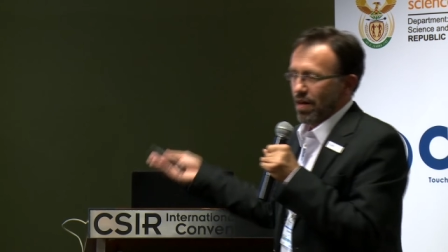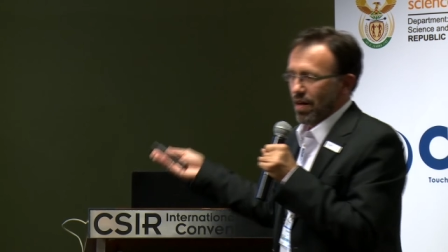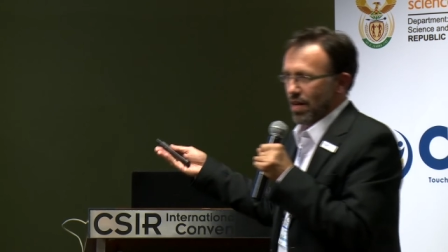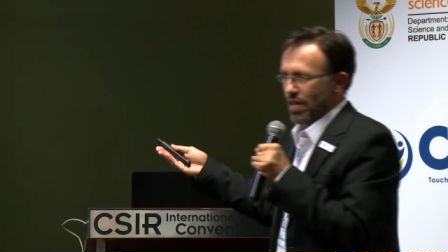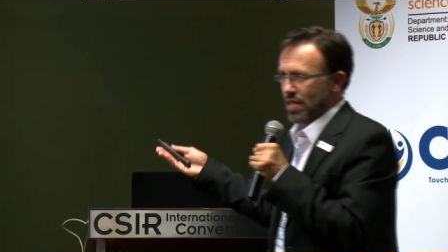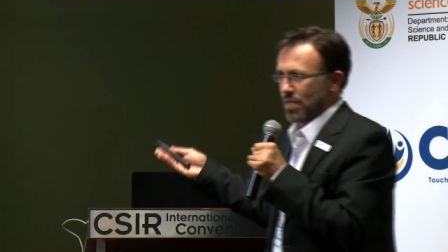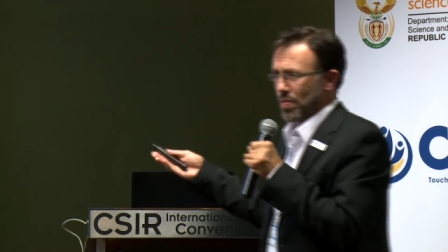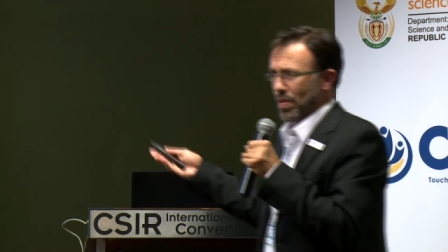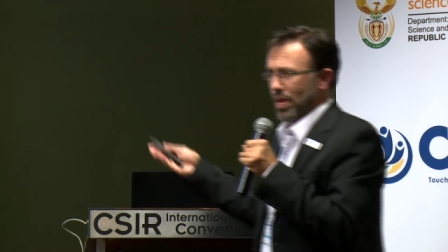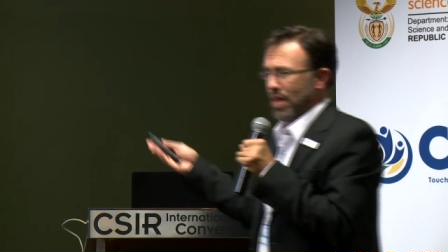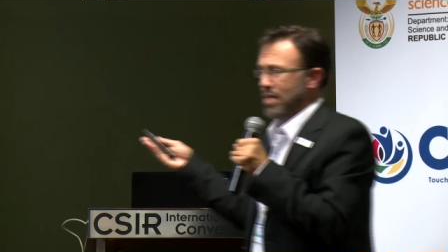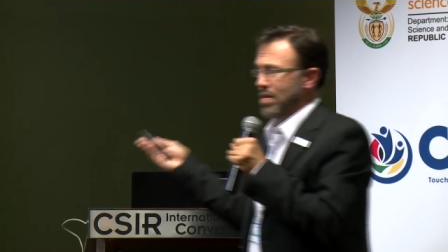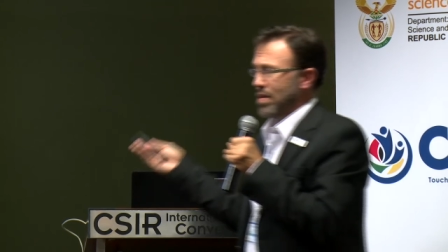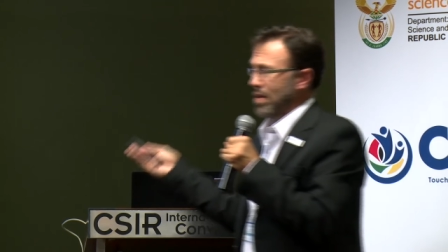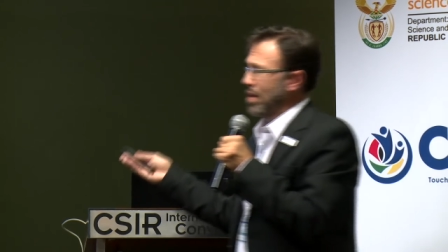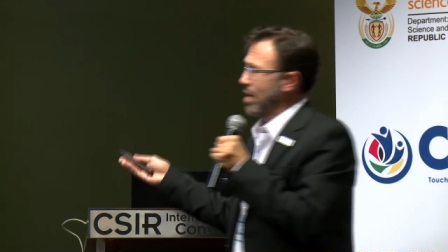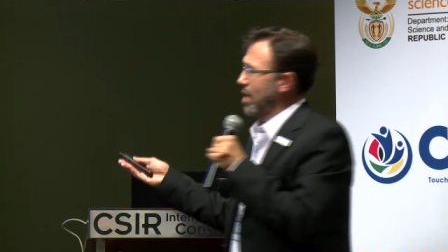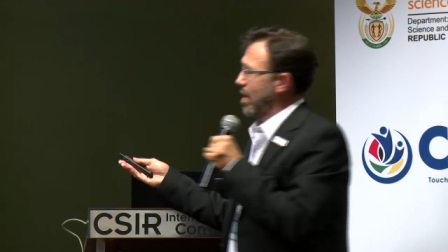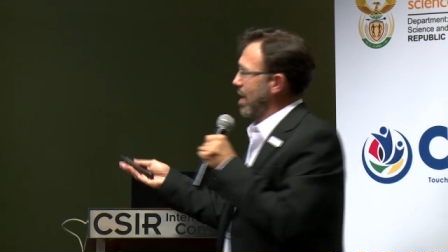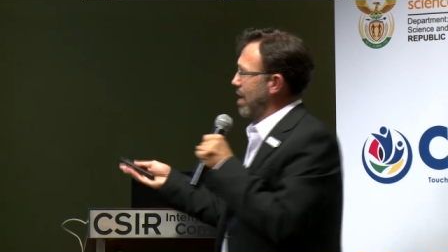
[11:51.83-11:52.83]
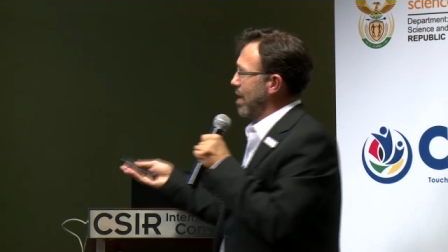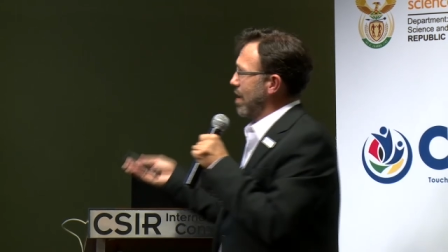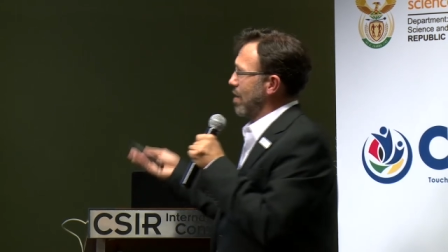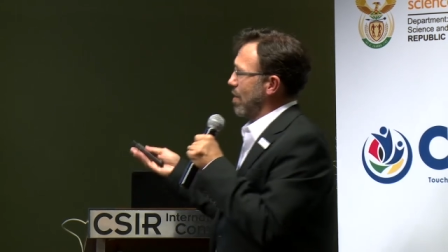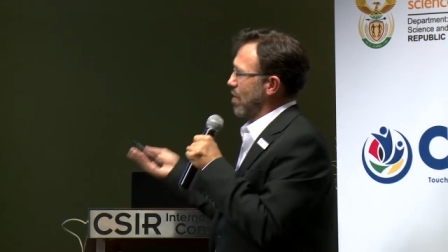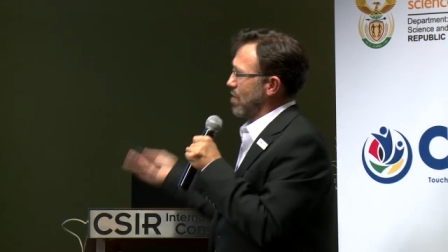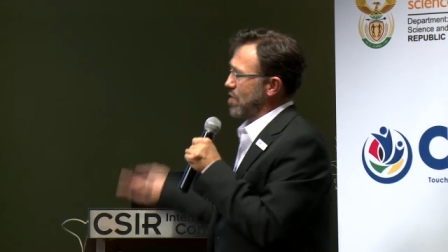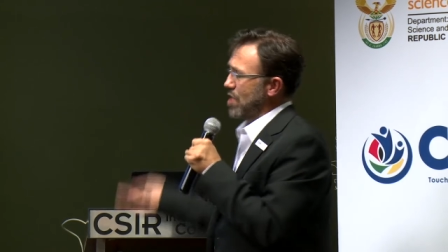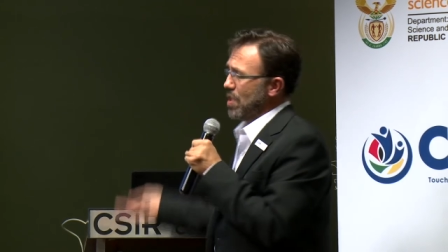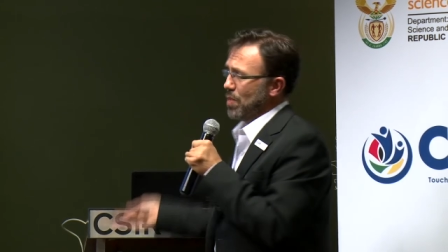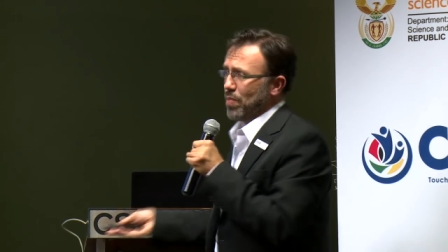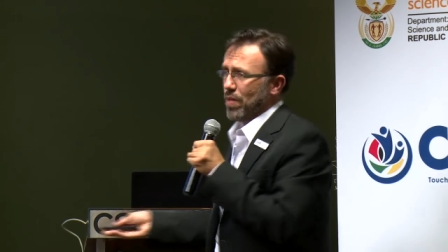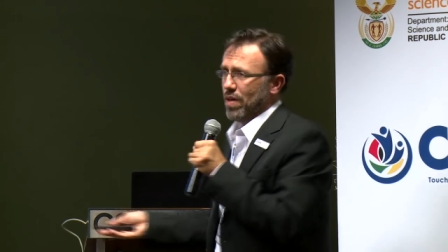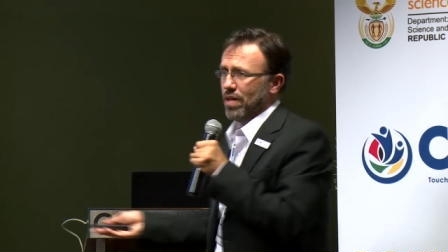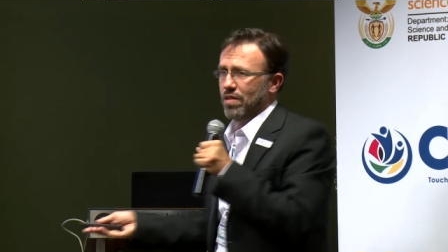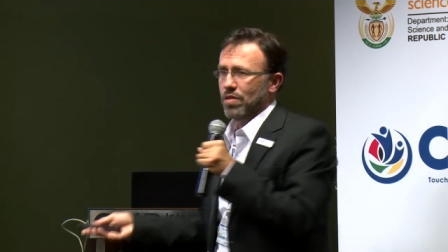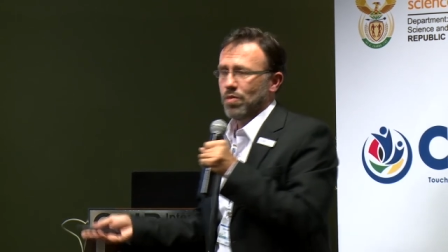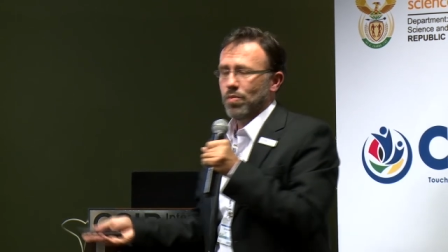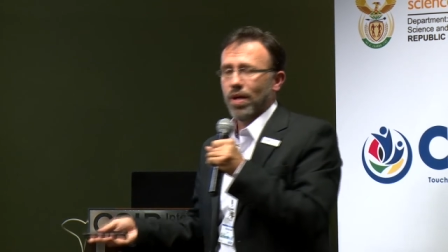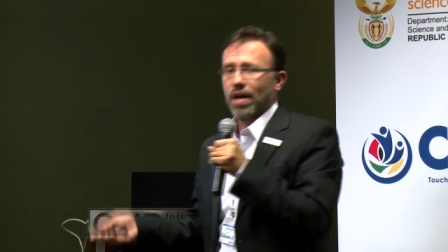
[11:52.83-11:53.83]
It's, it's getting a lot cheaper
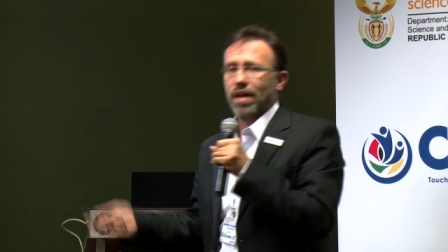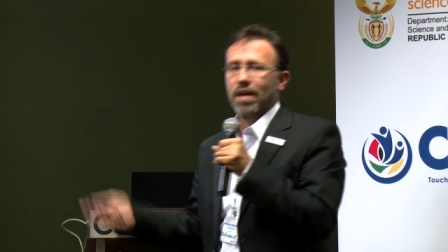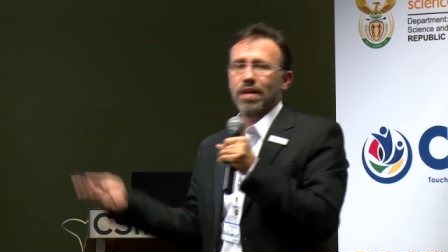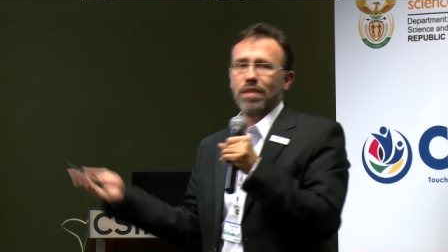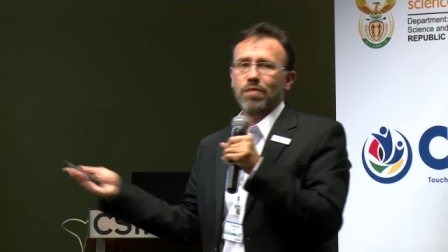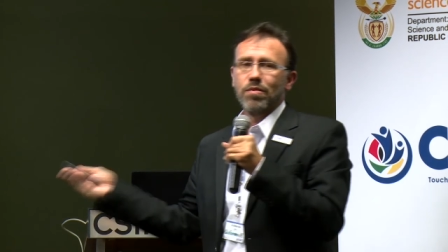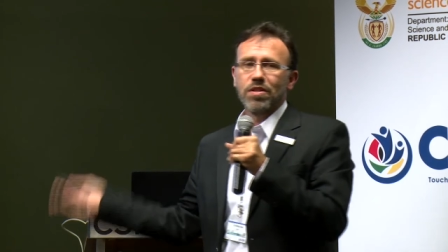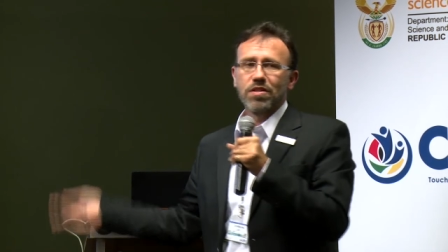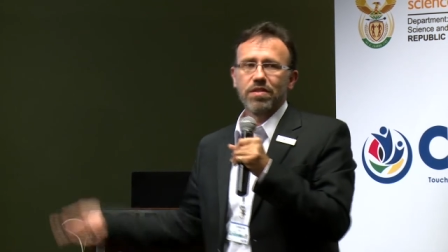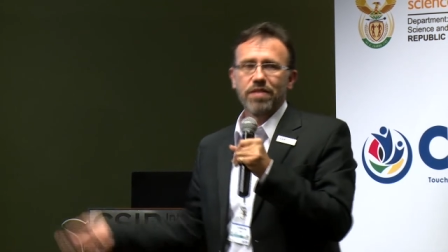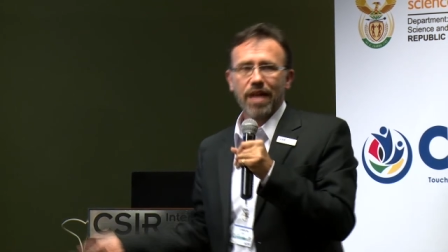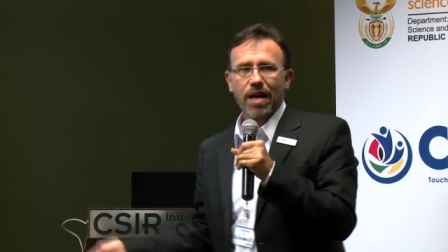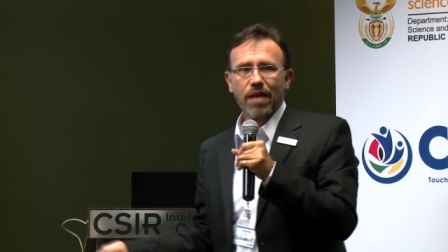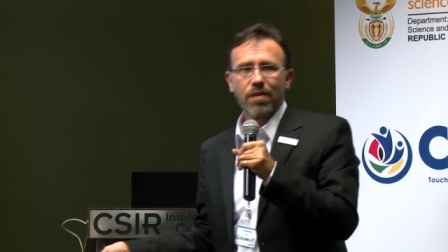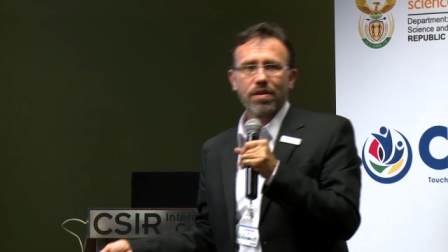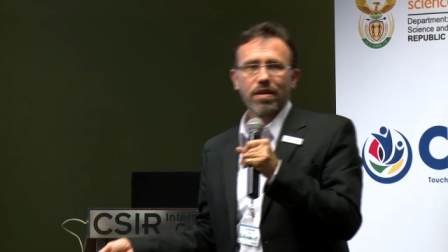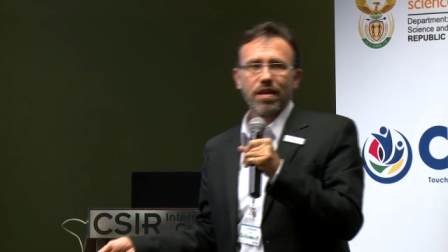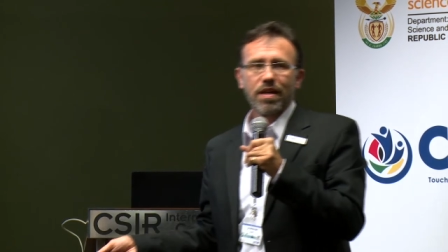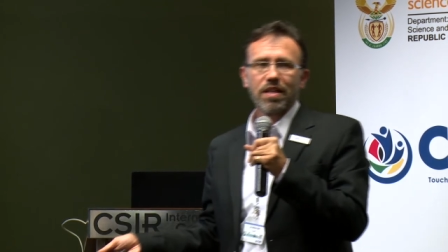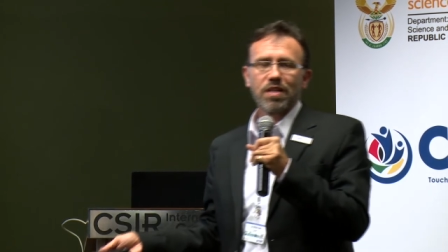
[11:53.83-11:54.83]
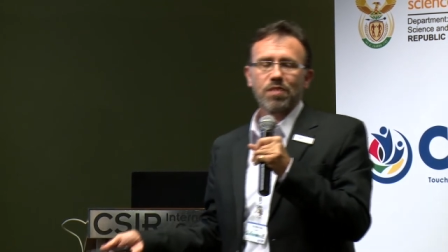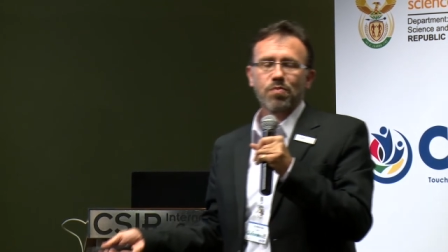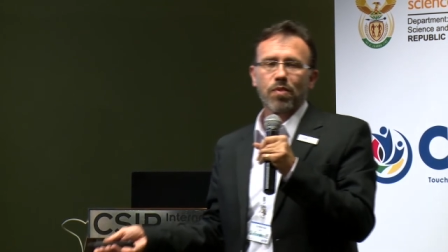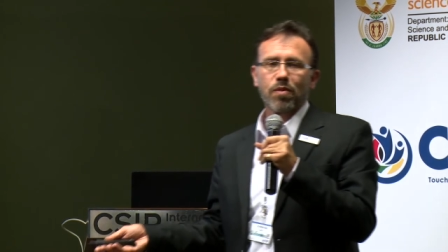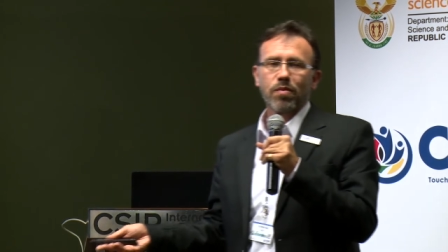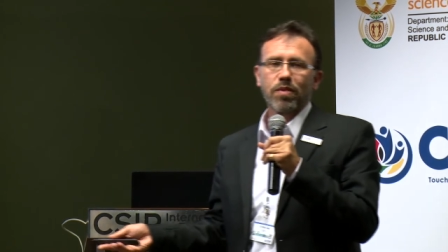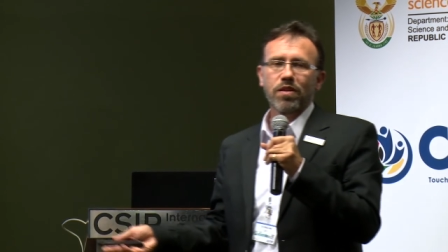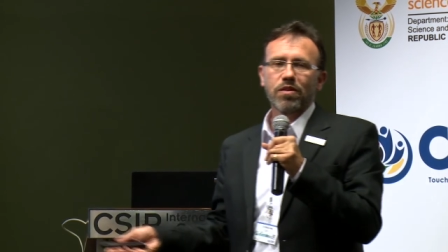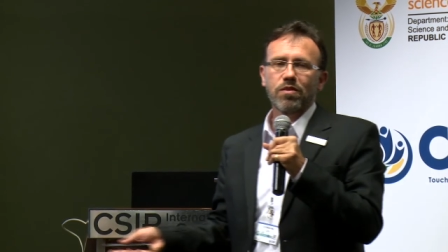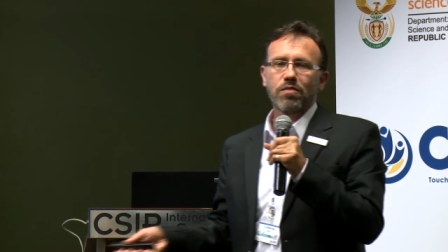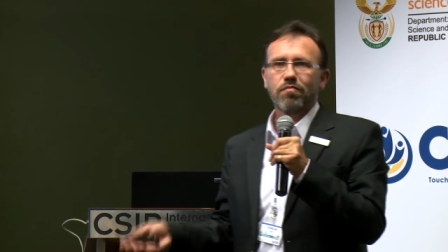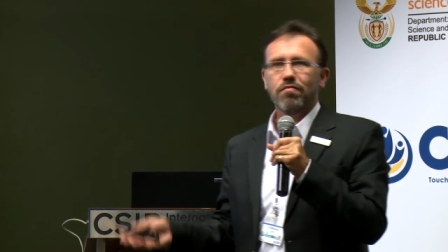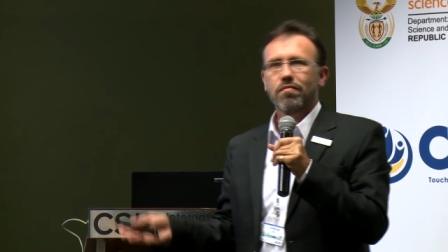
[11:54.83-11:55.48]
to buy an image nowadays, probably